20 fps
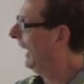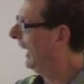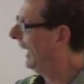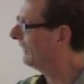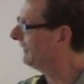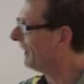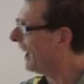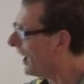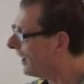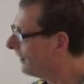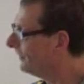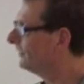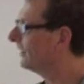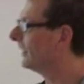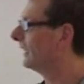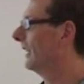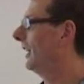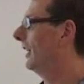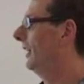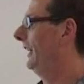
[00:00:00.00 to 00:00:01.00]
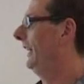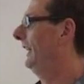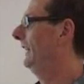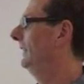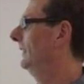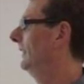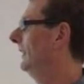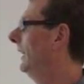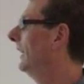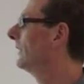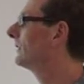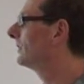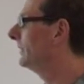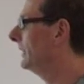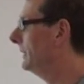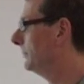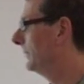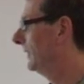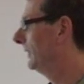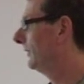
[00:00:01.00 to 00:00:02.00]
an underlying
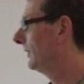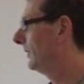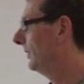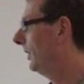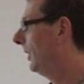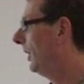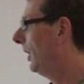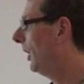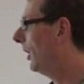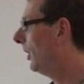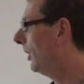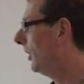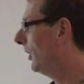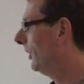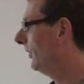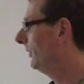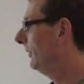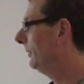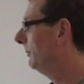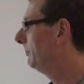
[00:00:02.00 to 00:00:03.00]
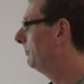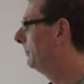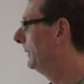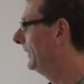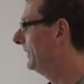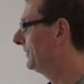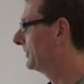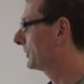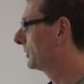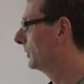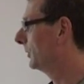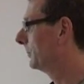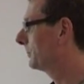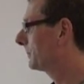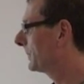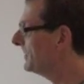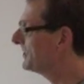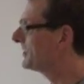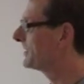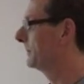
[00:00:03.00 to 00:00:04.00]
agreement on political
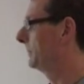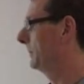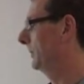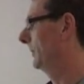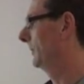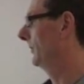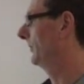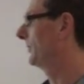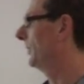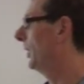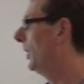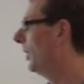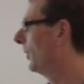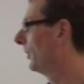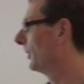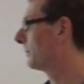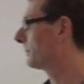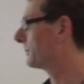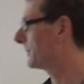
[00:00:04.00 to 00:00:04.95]
principles, on the